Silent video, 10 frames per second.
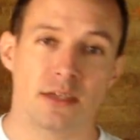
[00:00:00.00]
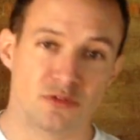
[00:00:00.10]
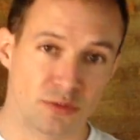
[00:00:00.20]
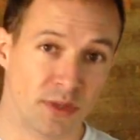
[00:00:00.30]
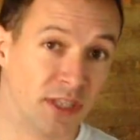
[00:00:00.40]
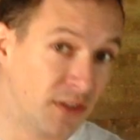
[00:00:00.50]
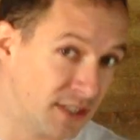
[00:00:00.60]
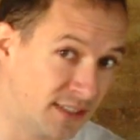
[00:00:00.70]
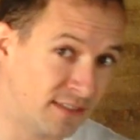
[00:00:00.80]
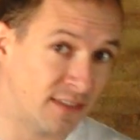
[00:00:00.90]
Some of the other
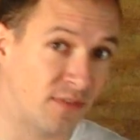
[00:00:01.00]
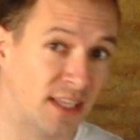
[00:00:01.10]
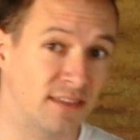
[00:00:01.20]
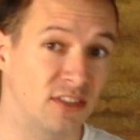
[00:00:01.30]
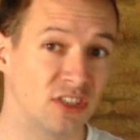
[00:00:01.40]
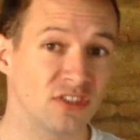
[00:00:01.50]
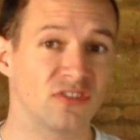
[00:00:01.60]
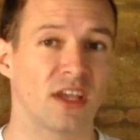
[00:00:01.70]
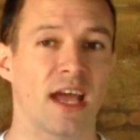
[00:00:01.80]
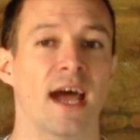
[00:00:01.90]

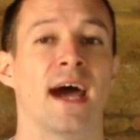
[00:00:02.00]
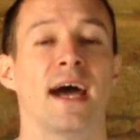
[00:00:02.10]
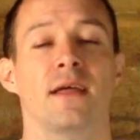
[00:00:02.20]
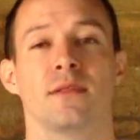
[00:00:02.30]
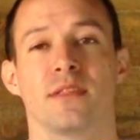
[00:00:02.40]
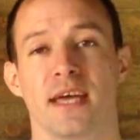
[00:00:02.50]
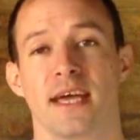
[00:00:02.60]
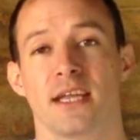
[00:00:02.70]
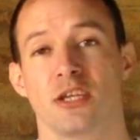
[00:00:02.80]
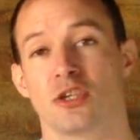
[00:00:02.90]
disadvantages are
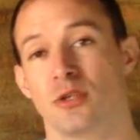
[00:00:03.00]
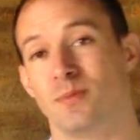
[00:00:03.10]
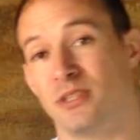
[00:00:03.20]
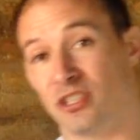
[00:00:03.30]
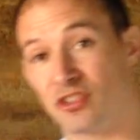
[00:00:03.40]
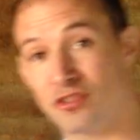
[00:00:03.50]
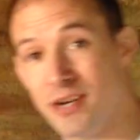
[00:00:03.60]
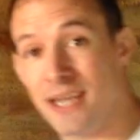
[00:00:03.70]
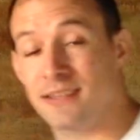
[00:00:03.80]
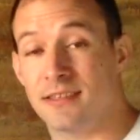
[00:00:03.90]
that you could be
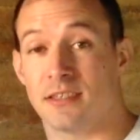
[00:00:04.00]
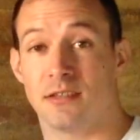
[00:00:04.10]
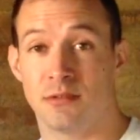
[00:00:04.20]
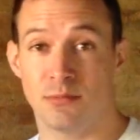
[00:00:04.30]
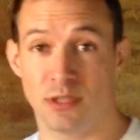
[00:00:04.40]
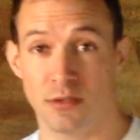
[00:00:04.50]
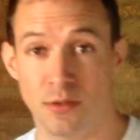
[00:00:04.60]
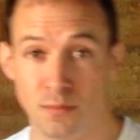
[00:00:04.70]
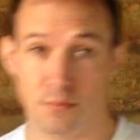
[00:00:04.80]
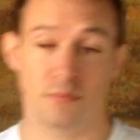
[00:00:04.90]
distracted, you
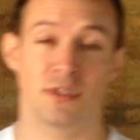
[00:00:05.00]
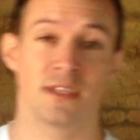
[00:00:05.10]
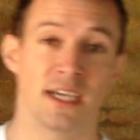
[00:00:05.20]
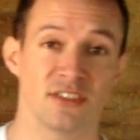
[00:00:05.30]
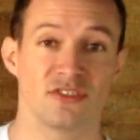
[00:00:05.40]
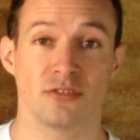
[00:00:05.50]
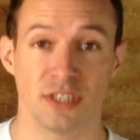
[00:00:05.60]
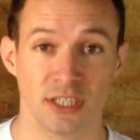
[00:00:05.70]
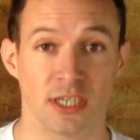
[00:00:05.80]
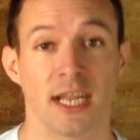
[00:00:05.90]
know? You're there
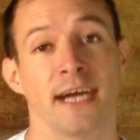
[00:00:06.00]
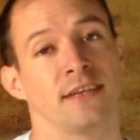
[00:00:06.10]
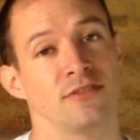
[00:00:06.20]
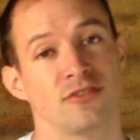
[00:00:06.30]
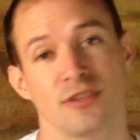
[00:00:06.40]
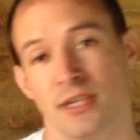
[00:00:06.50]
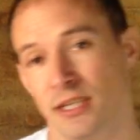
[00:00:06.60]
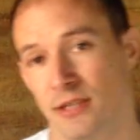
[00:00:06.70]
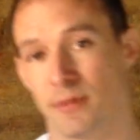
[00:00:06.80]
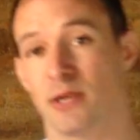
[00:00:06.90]
studying online and
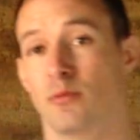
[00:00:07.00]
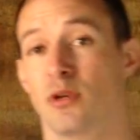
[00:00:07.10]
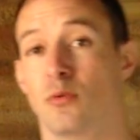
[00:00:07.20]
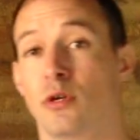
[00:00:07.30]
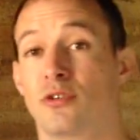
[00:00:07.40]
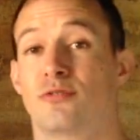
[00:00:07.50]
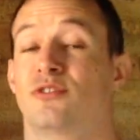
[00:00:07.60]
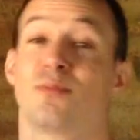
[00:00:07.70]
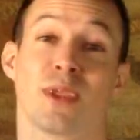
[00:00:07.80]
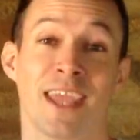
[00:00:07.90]
suddenly you might want to watch
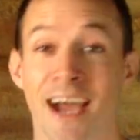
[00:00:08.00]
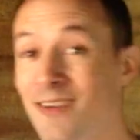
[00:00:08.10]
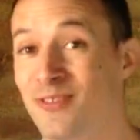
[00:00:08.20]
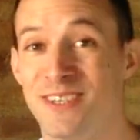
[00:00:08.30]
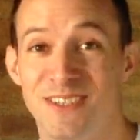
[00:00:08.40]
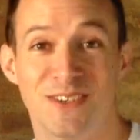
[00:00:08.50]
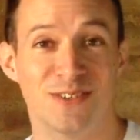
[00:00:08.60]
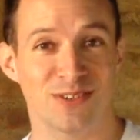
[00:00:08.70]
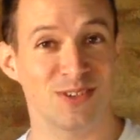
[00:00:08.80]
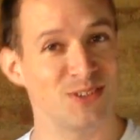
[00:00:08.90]
some cat
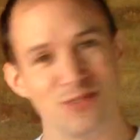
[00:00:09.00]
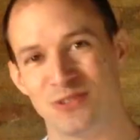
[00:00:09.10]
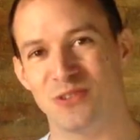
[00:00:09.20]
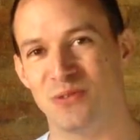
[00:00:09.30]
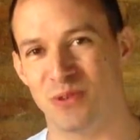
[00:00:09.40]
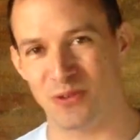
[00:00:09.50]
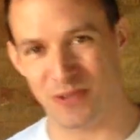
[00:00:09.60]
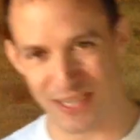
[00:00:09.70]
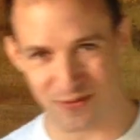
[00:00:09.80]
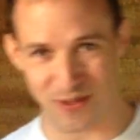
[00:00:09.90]
videos on YouTube or
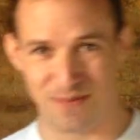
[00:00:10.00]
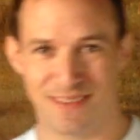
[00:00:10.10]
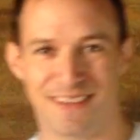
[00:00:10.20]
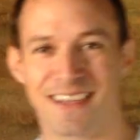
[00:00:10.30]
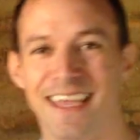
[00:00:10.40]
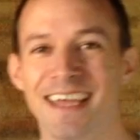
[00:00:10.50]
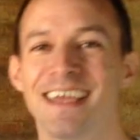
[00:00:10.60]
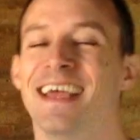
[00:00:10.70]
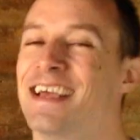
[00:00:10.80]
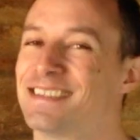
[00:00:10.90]
whatever, okay?
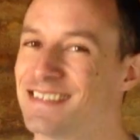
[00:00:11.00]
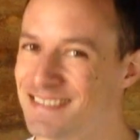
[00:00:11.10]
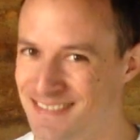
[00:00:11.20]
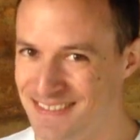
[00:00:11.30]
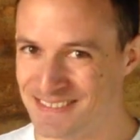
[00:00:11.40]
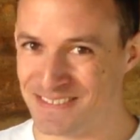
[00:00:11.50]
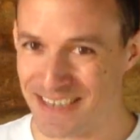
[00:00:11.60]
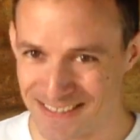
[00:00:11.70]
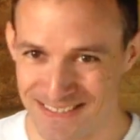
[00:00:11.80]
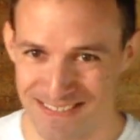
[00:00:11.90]
So there's the
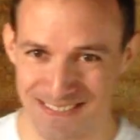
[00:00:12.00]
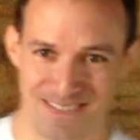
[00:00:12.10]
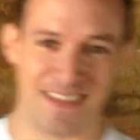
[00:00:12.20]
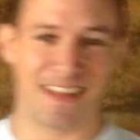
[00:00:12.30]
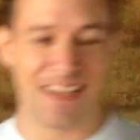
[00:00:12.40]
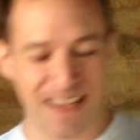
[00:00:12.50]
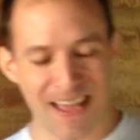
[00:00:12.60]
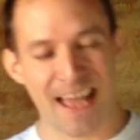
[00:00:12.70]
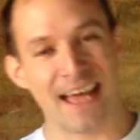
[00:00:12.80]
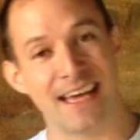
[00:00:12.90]
distractions as well.
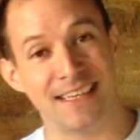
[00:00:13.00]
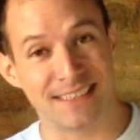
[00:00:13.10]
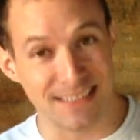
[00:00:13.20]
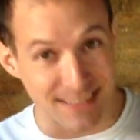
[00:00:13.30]
Uh,